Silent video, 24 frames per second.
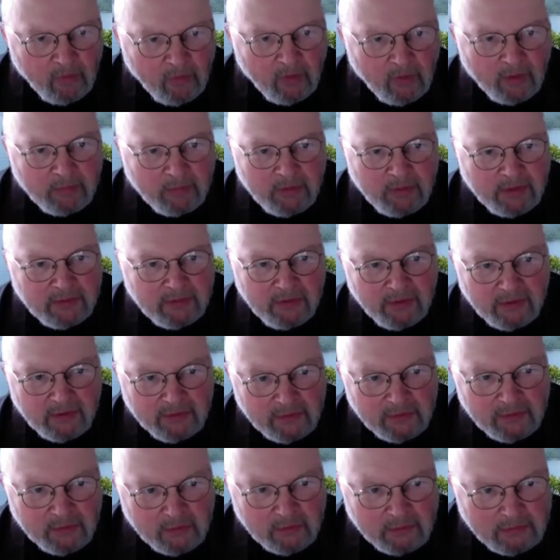I'm not
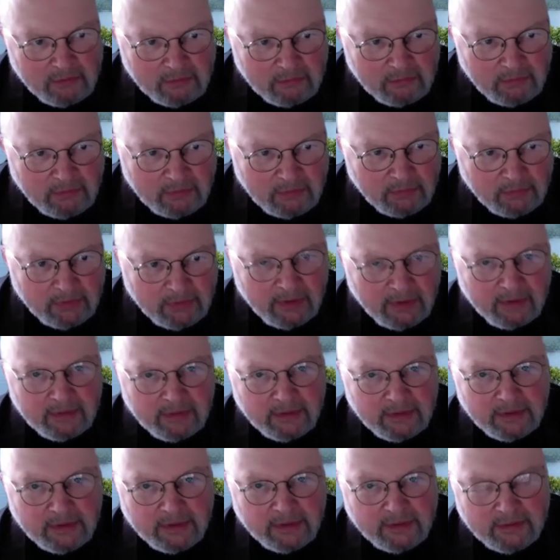telling you what
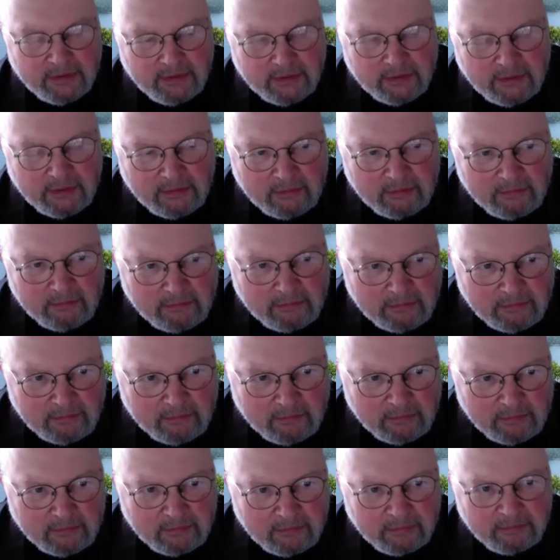reality is.
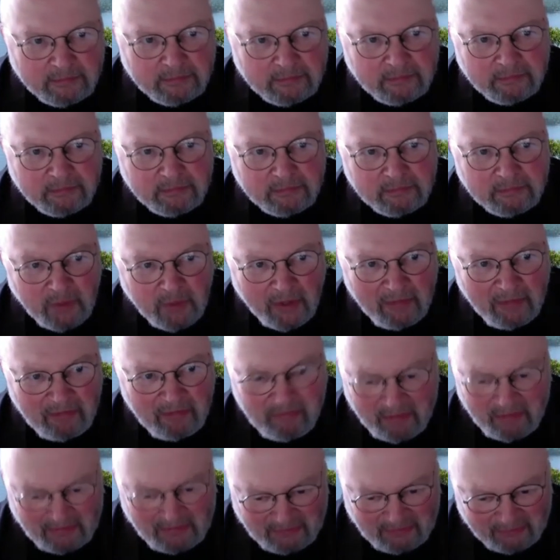
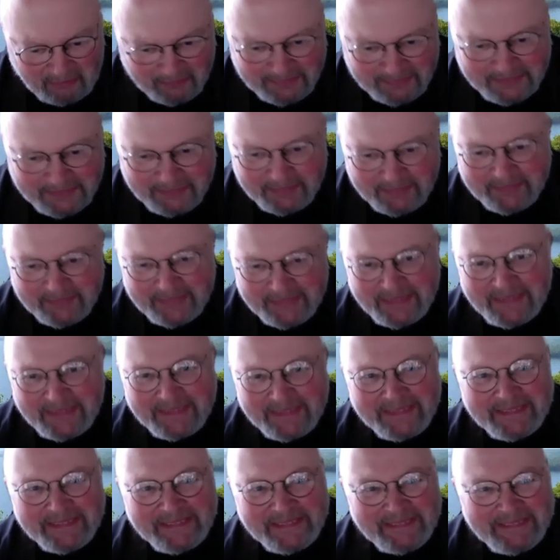If I told you what
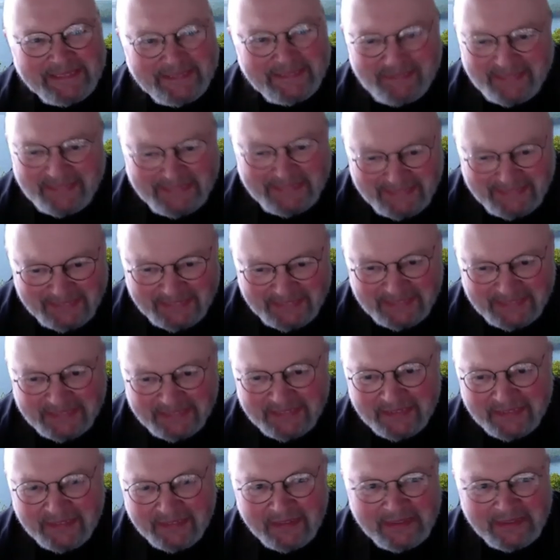reality is, well, it's just
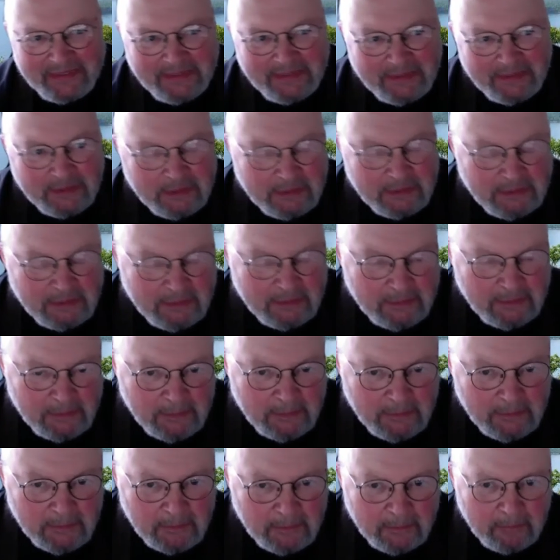another idea.
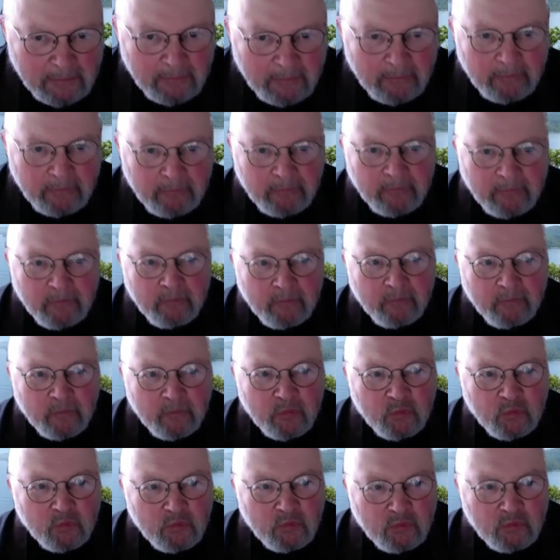
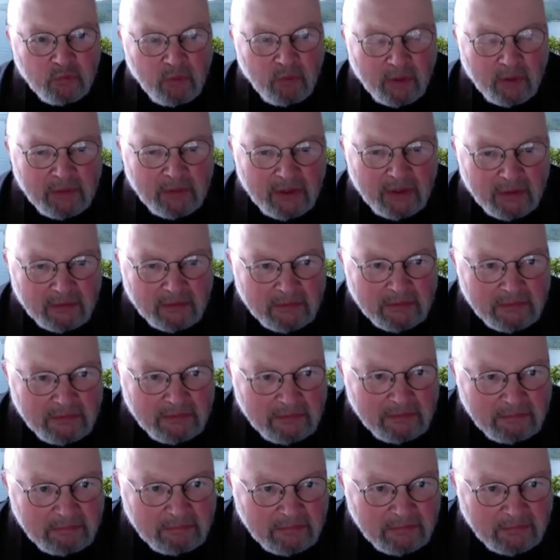Do you want me to,
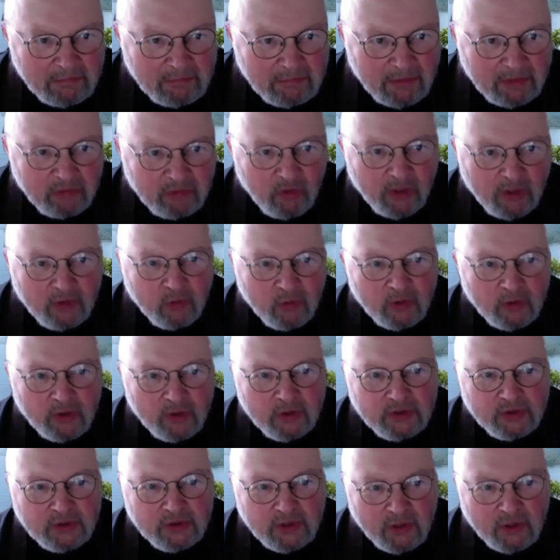am I trying to
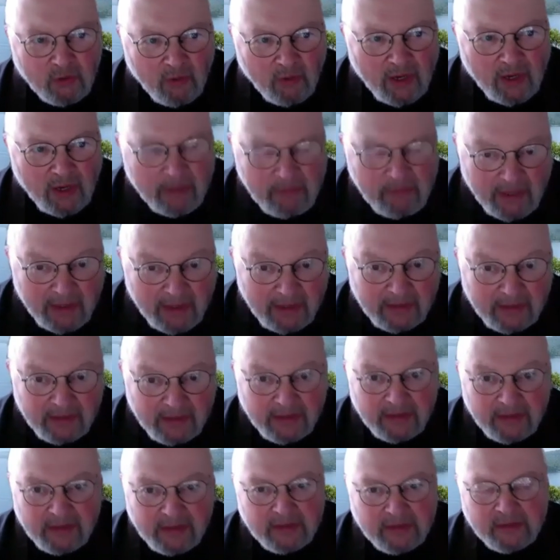encourage you to grab that
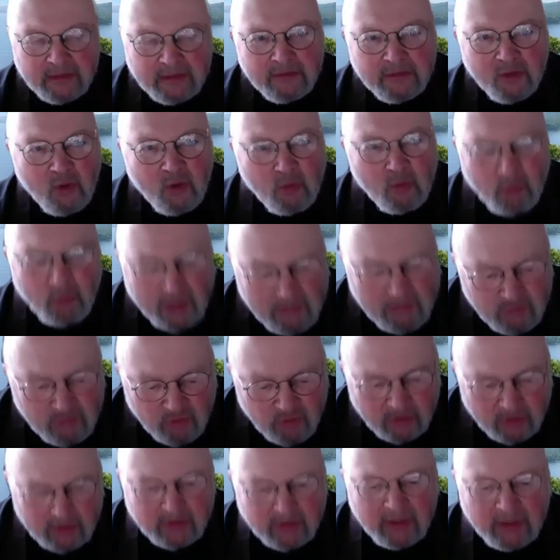idea? No, what I'm
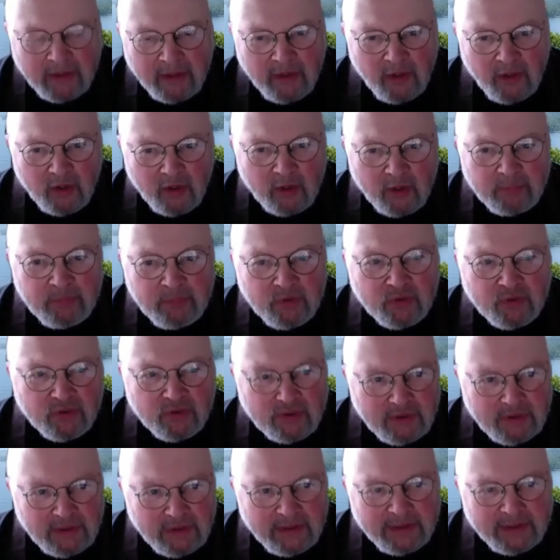trying to help you
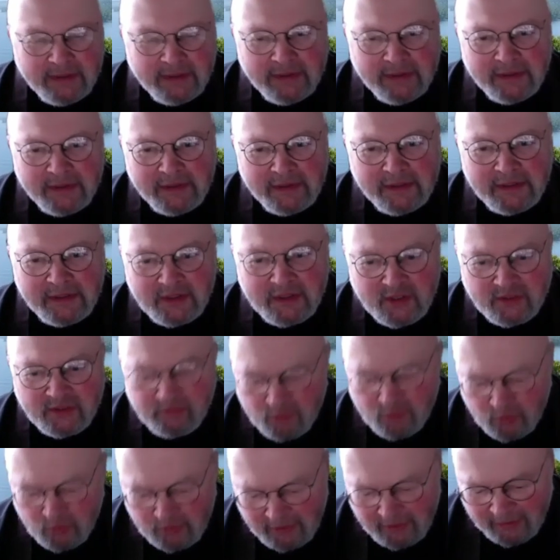see is if
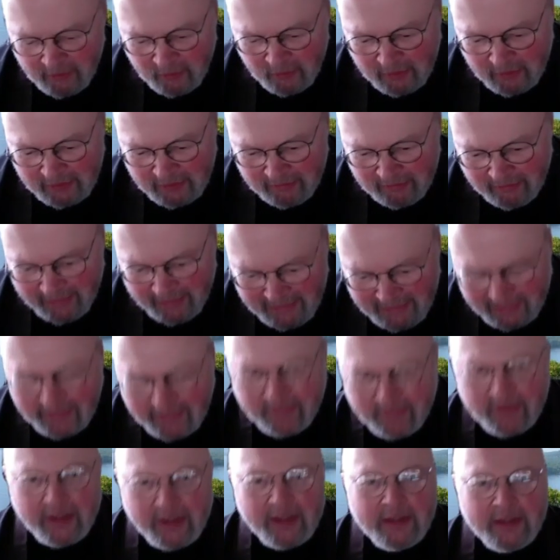you take hold of
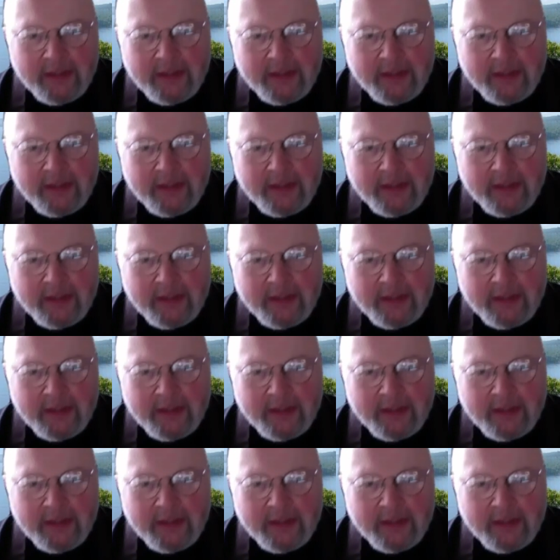anything,